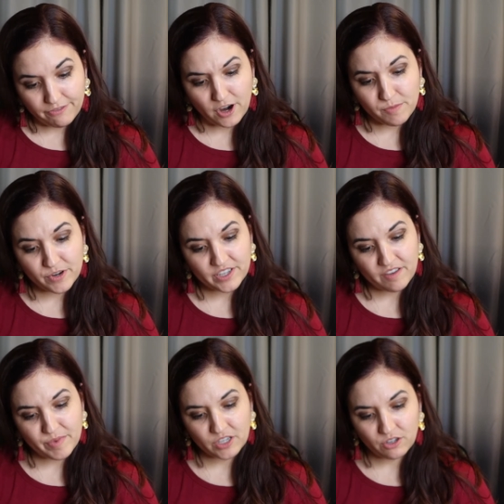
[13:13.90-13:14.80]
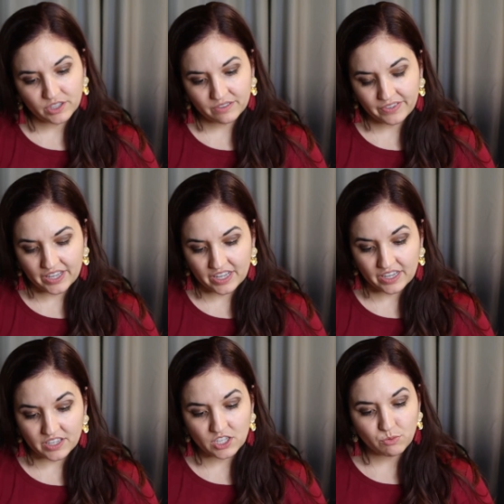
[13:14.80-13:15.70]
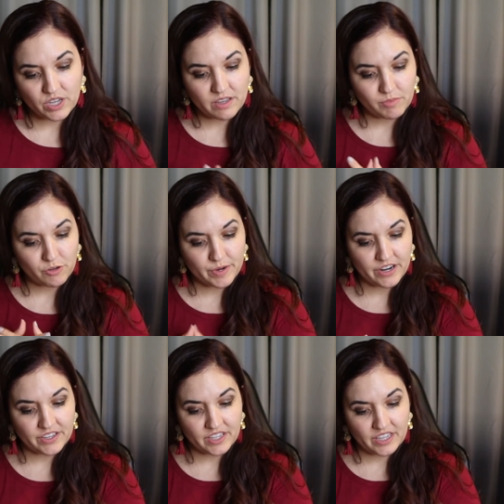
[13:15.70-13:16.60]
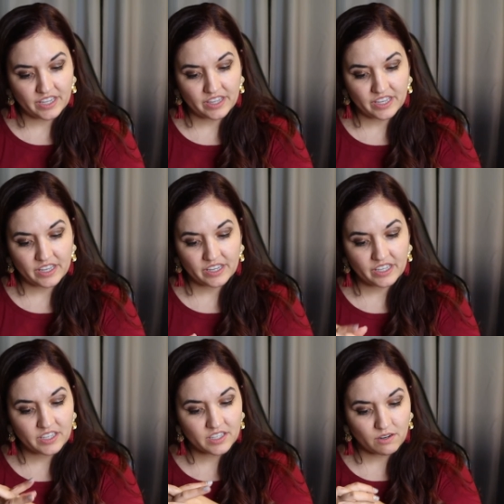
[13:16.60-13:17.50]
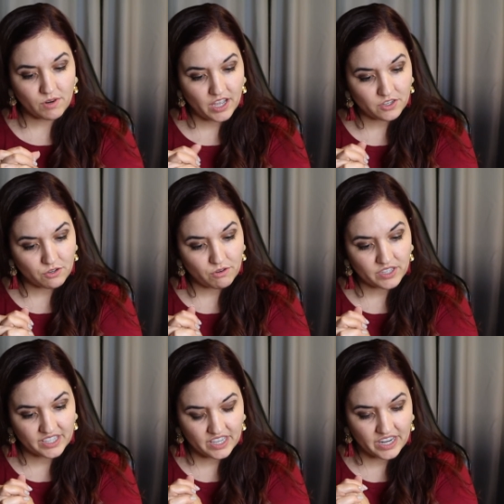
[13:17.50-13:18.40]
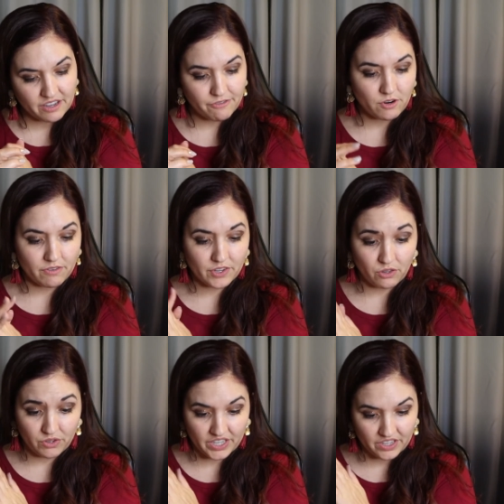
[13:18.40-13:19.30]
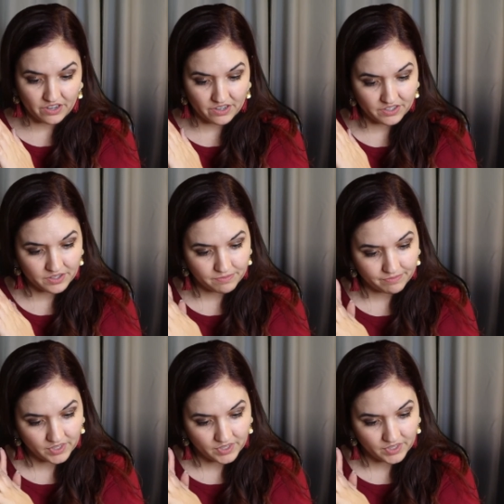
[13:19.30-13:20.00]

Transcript: Farmers have been cultivating sweet blueberries in the Kisarazu city for over thirty years.